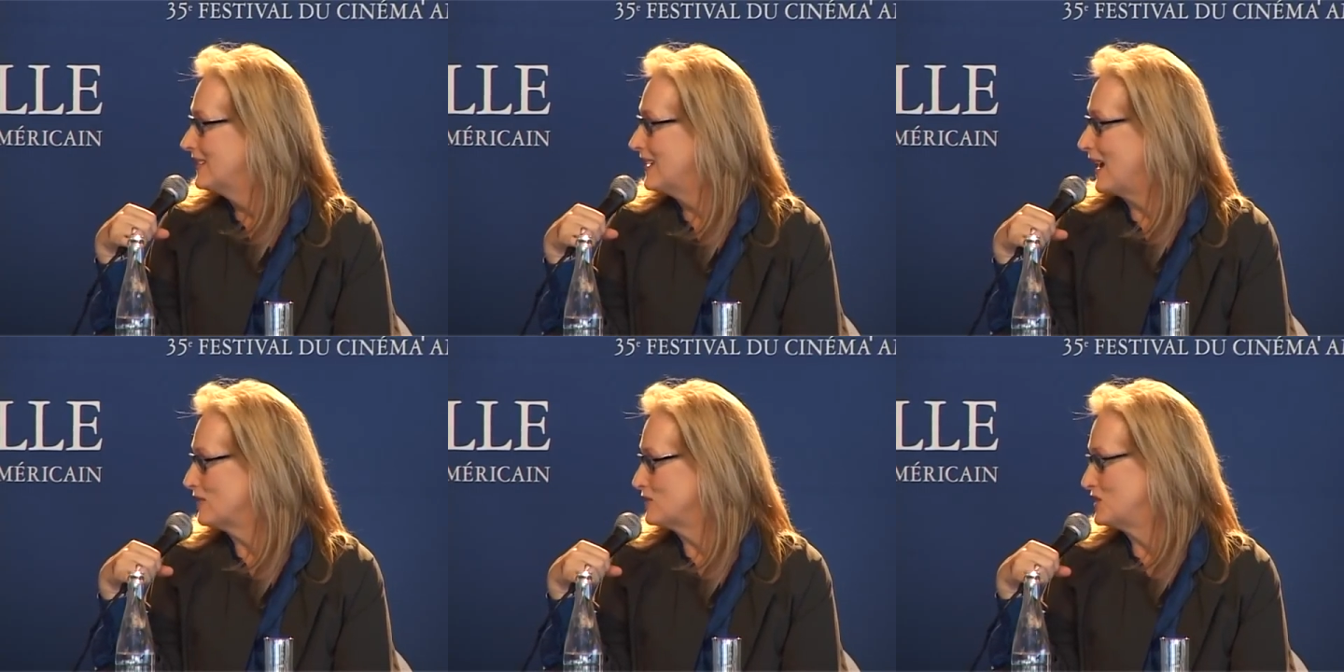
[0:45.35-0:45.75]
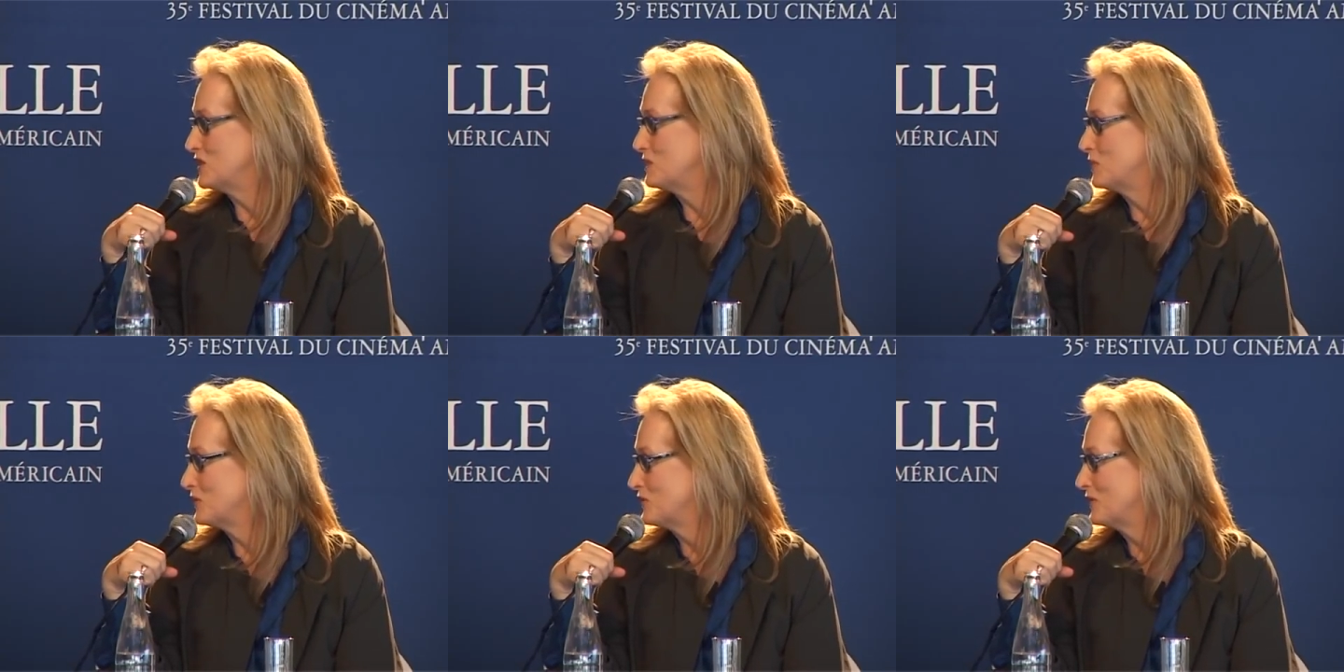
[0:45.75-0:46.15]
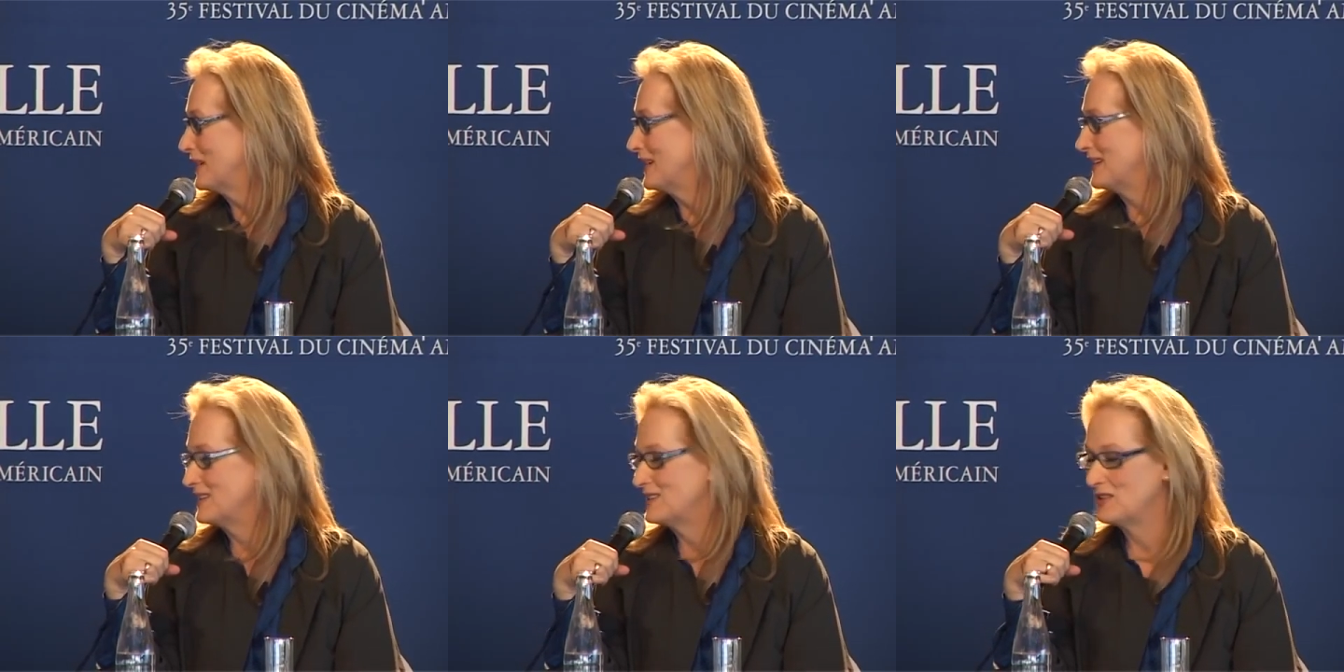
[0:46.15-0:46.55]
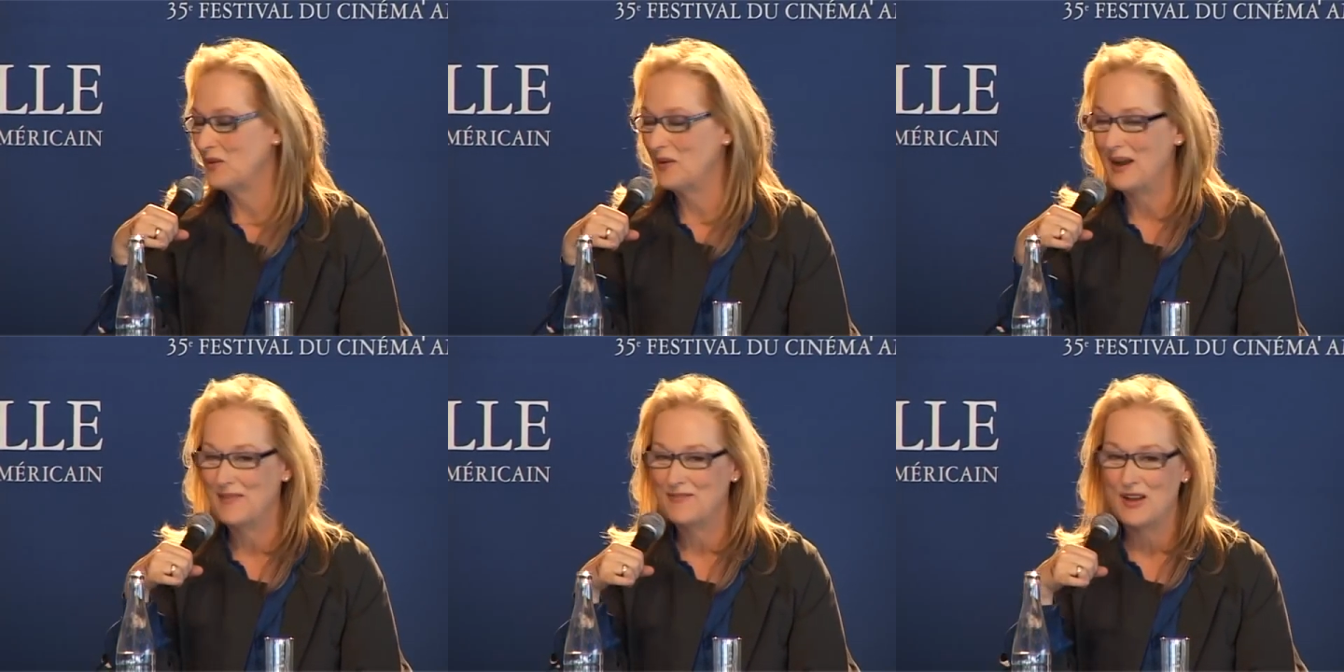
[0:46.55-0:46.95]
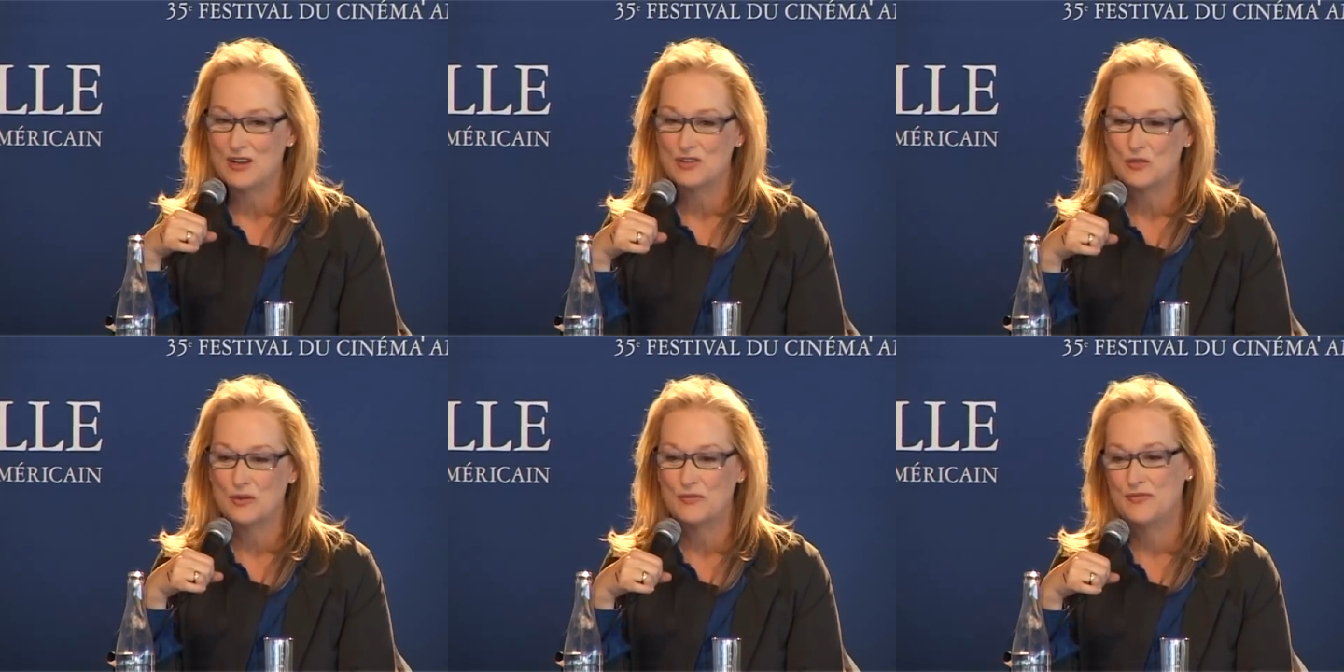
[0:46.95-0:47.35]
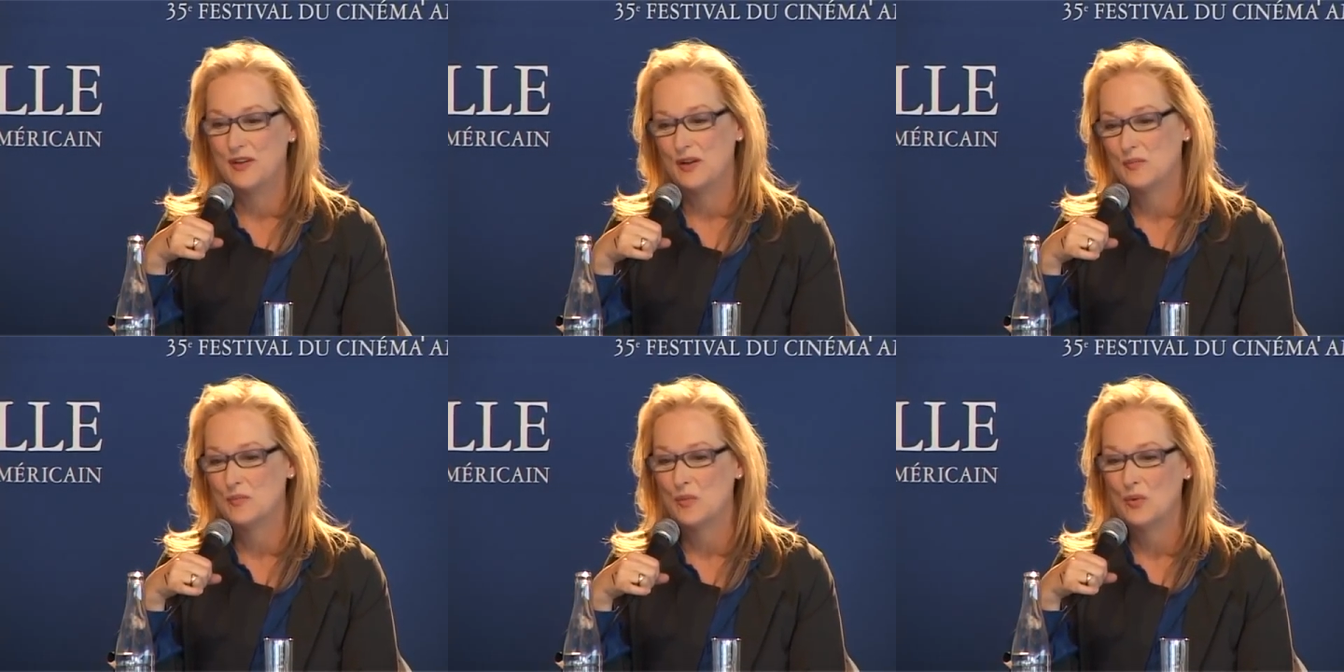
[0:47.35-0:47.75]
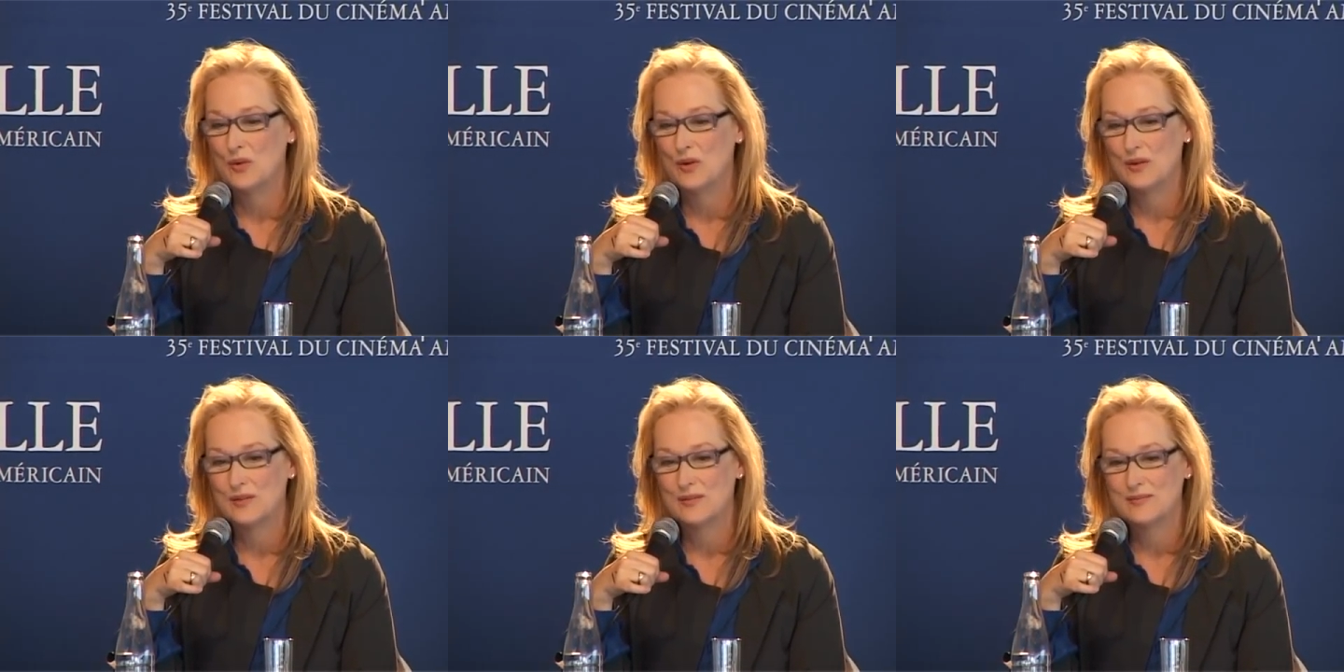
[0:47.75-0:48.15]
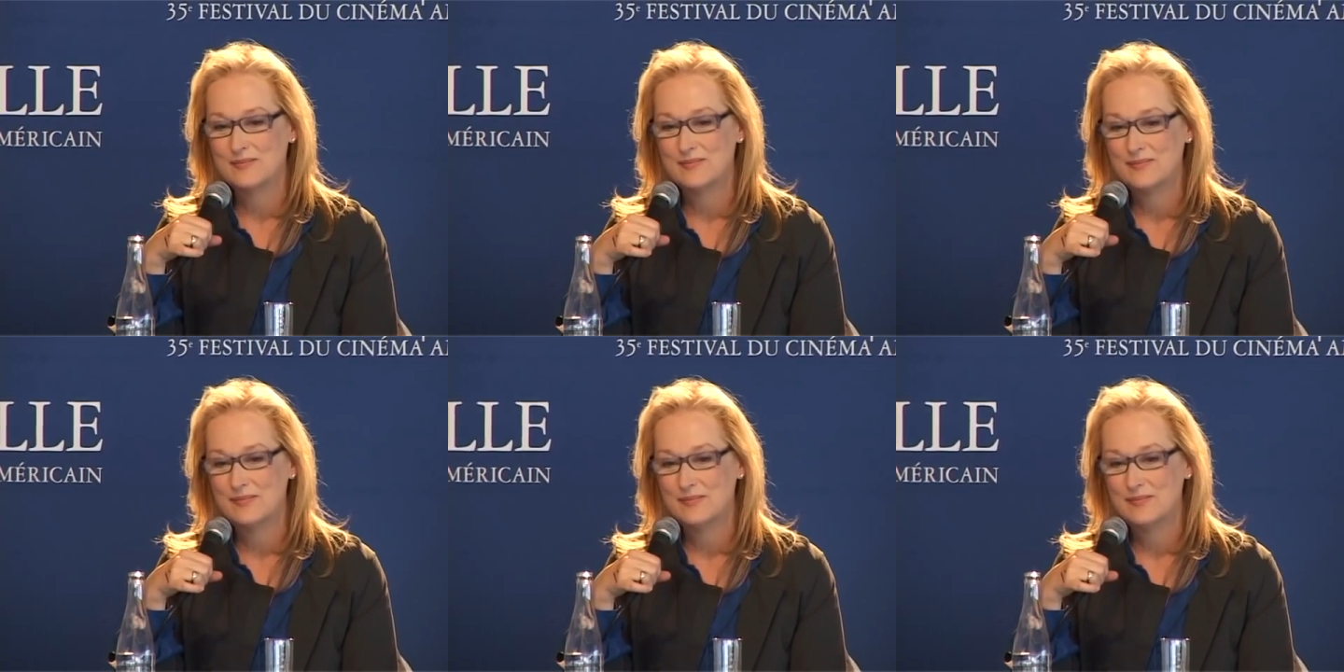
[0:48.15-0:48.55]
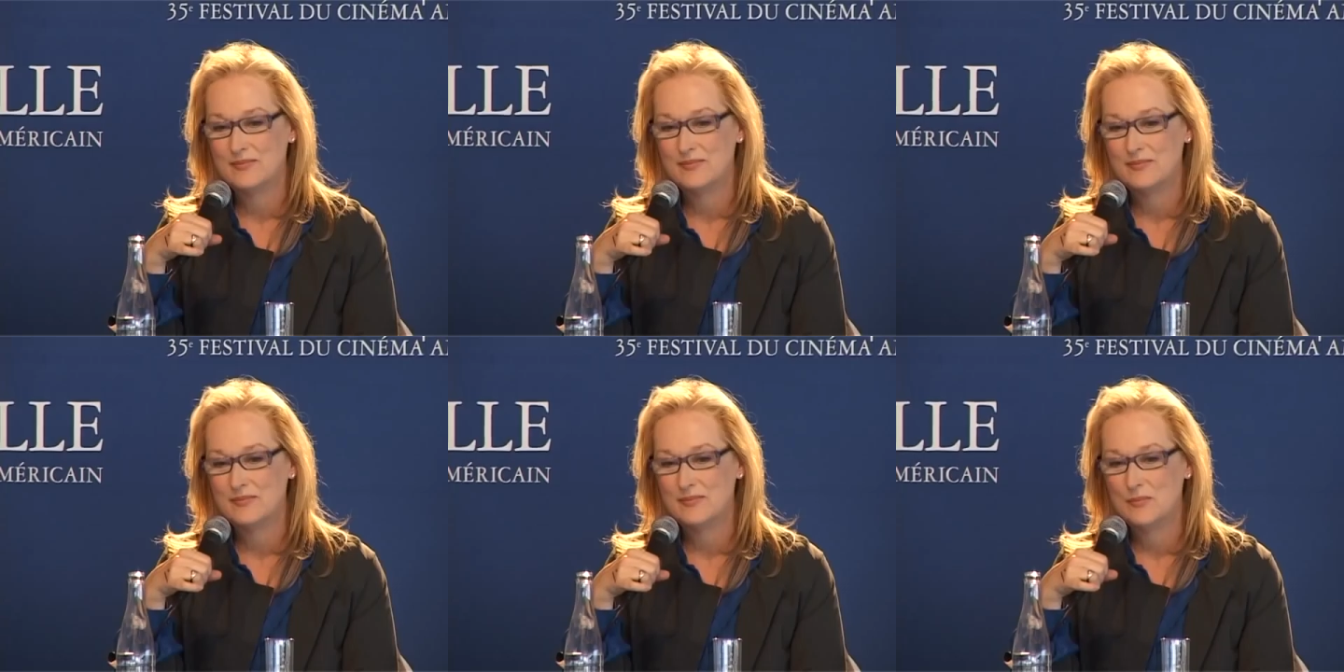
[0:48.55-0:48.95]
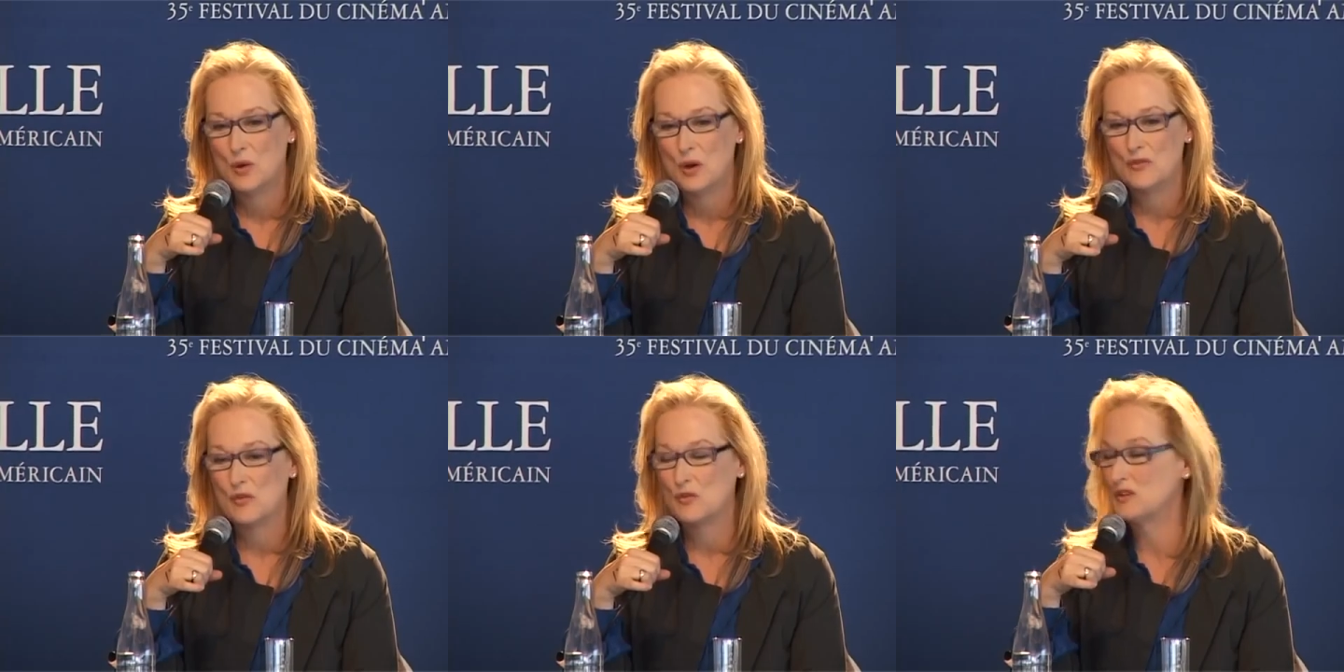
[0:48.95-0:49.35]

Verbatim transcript: how she's portrayed. So I, I sort of felt more, more of a